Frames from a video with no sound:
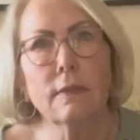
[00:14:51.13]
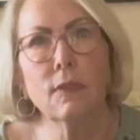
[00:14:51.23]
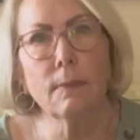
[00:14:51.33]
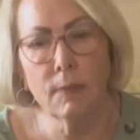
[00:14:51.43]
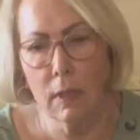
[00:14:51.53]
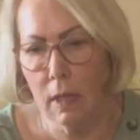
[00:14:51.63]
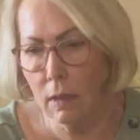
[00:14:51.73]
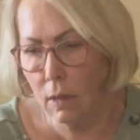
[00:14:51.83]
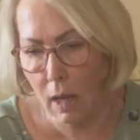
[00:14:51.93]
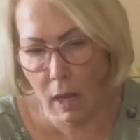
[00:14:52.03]
something
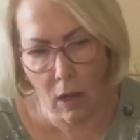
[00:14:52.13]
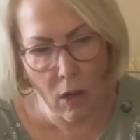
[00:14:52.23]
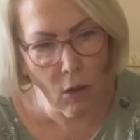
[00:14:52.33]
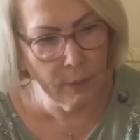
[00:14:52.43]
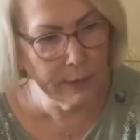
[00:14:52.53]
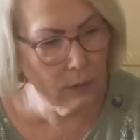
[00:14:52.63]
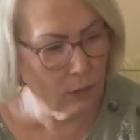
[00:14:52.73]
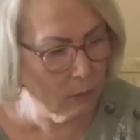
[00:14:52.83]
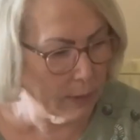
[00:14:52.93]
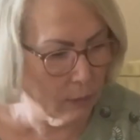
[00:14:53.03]
out. I always
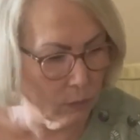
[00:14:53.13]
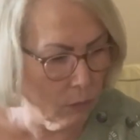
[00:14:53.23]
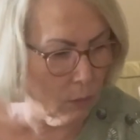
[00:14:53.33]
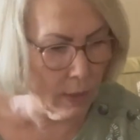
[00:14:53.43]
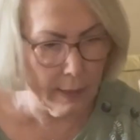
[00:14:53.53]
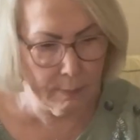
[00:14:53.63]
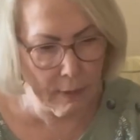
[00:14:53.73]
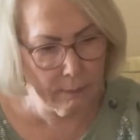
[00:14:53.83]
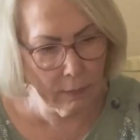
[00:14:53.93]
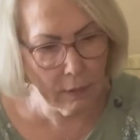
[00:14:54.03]
do. I don't know why,
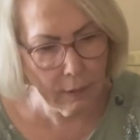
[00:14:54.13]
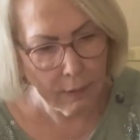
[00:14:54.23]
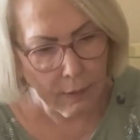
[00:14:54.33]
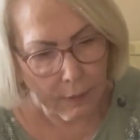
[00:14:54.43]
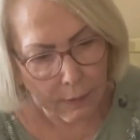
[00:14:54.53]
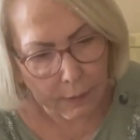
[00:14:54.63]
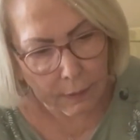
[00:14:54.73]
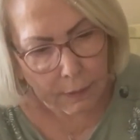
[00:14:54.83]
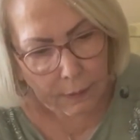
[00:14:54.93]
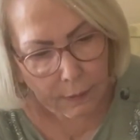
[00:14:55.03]
but
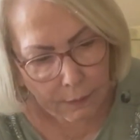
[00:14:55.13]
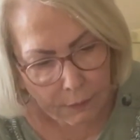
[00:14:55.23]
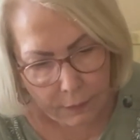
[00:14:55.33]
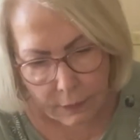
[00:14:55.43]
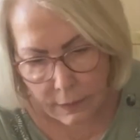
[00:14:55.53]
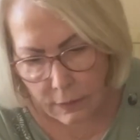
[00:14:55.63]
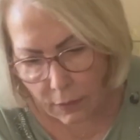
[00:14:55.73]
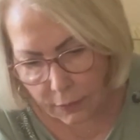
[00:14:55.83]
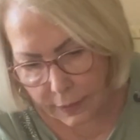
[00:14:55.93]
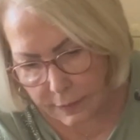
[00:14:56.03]
I think that's
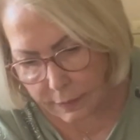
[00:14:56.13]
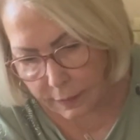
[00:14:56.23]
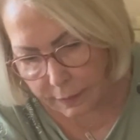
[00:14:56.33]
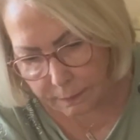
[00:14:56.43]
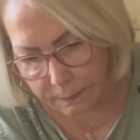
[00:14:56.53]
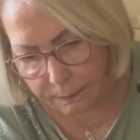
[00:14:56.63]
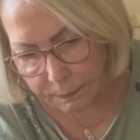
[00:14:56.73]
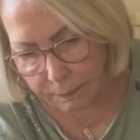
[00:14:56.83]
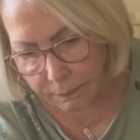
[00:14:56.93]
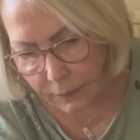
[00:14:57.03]
all I see.
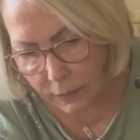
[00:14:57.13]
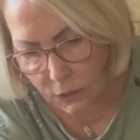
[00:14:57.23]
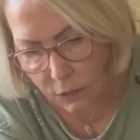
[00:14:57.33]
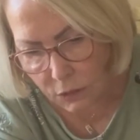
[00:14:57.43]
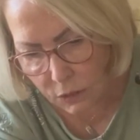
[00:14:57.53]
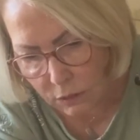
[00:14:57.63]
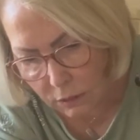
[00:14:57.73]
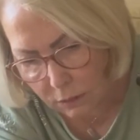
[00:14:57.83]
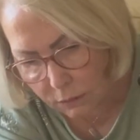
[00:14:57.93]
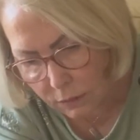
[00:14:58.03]
I showed you the
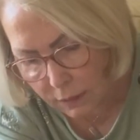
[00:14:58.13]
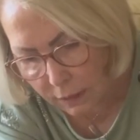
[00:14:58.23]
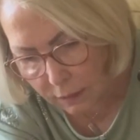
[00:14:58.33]
little Santa